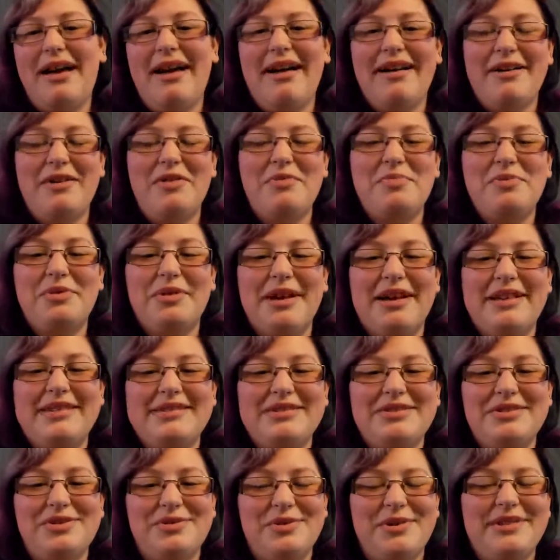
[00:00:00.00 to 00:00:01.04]
I hope you guys
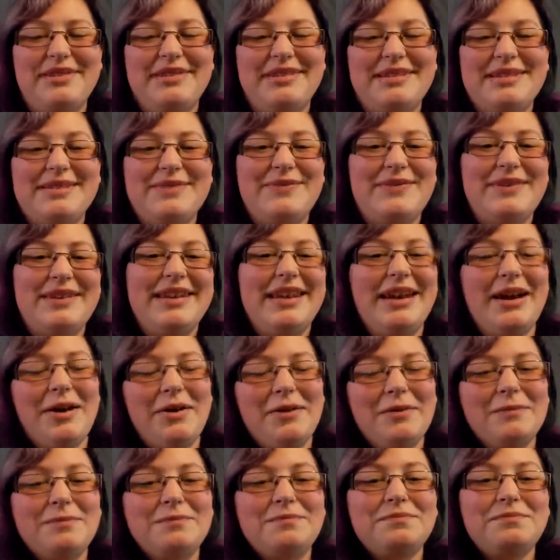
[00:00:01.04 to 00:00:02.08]
enjoyed this
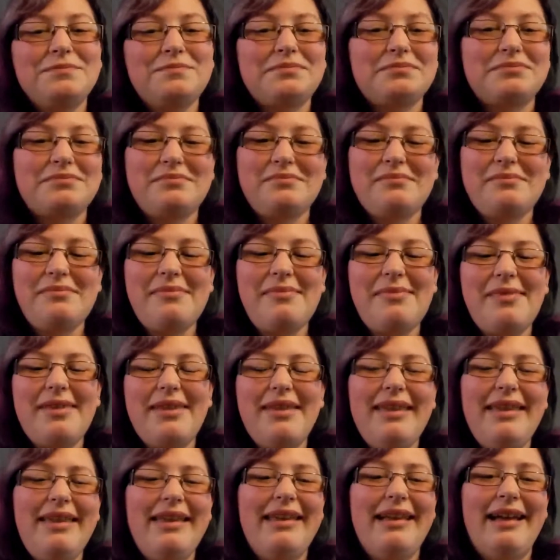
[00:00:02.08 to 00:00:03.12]
video.
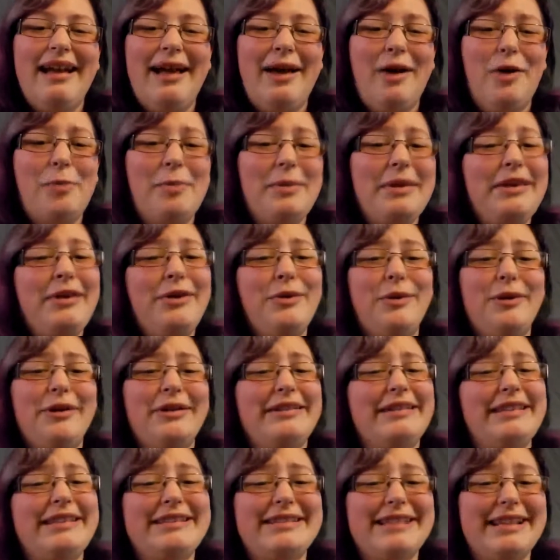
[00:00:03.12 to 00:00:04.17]
I hope you were
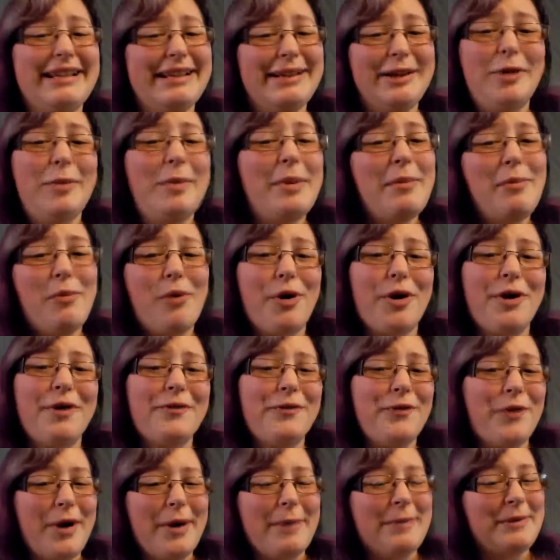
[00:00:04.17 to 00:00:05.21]
at least a little bit more
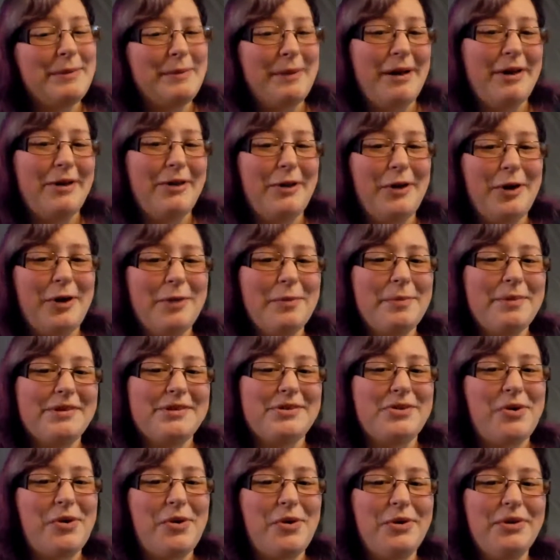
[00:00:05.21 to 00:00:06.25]
informed about LARP
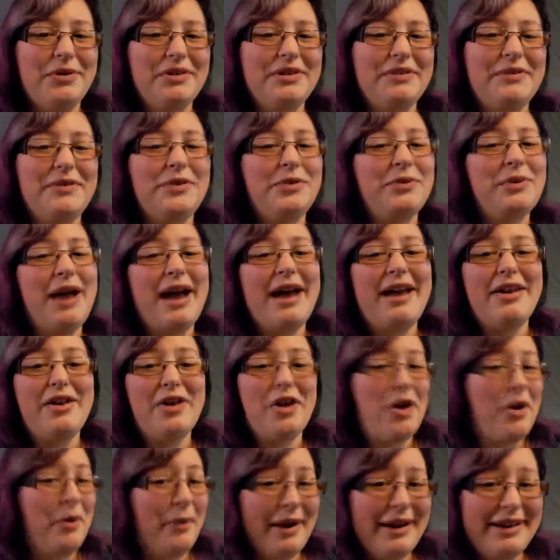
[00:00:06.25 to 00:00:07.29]
as a whole, if you had
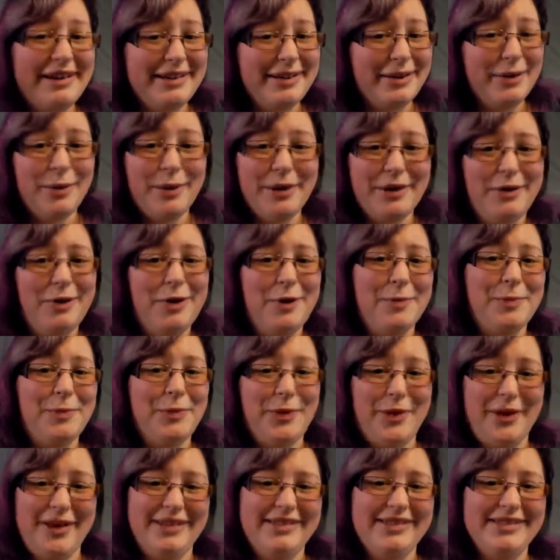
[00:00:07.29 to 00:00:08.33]
no idea what LARP
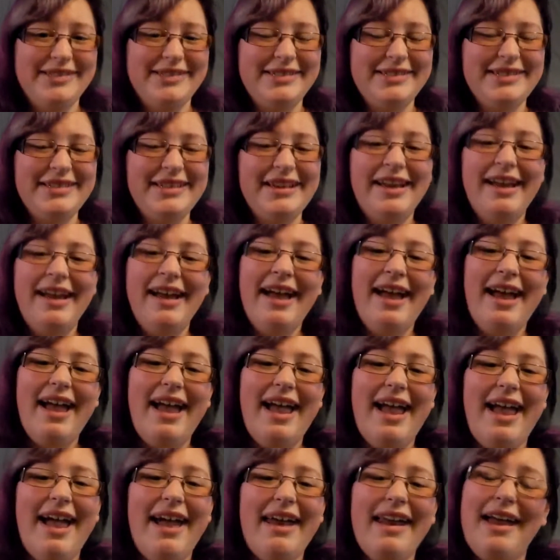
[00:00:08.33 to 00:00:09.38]
was.
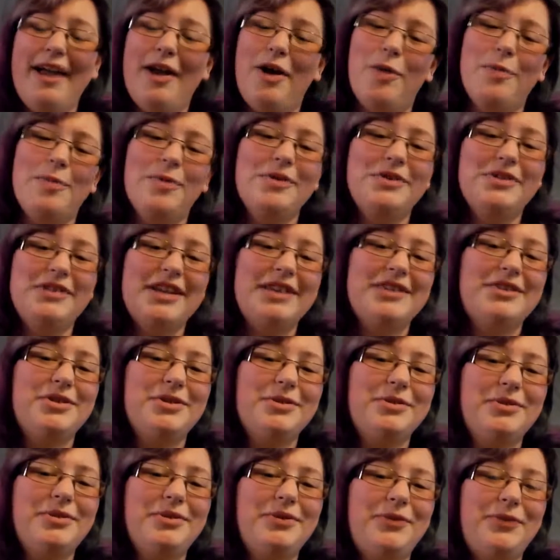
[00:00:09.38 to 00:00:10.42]
And I hope you stay
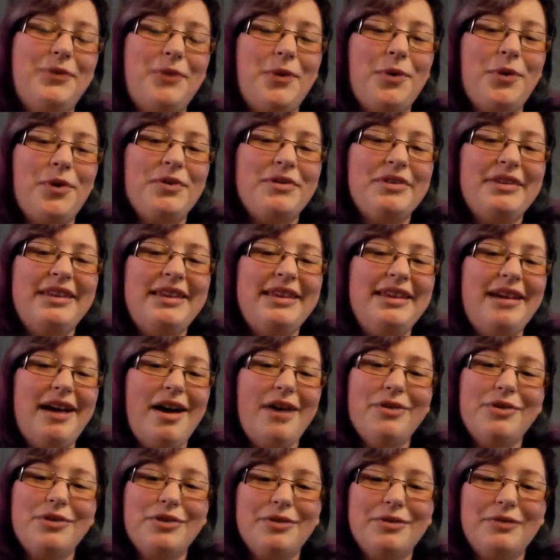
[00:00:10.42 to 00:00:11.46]
tuned for the
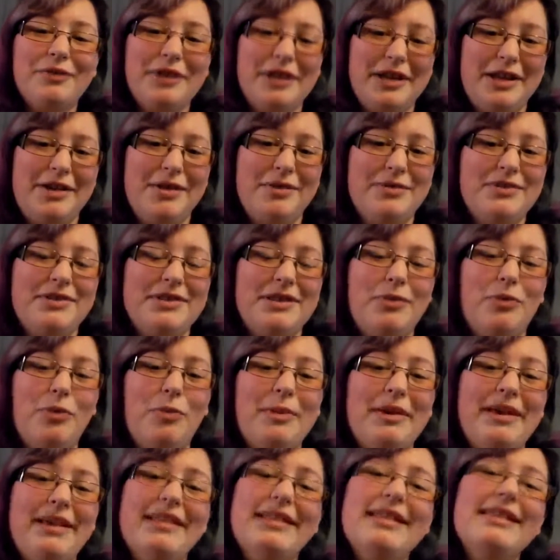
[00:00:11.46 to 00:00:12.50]
other videos that will
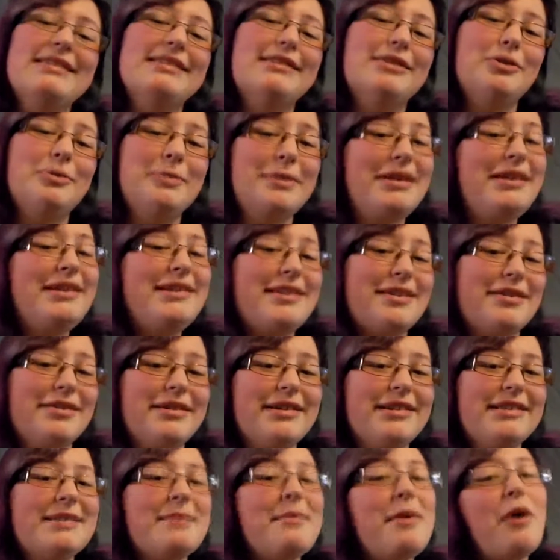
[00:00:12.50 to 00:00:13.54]
be in this little
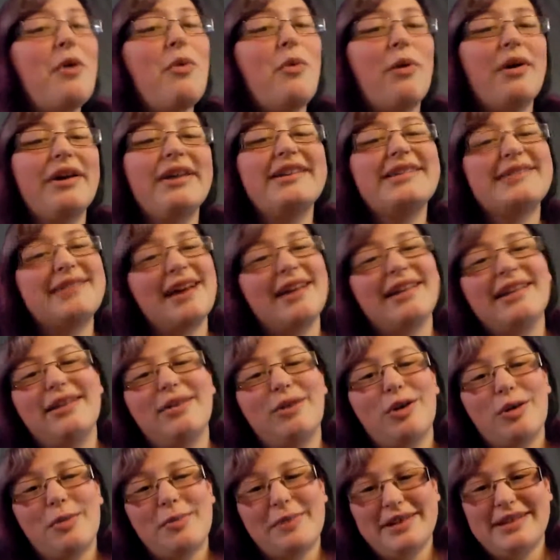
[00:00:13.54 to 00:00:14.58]
mini-series about what exactly LARP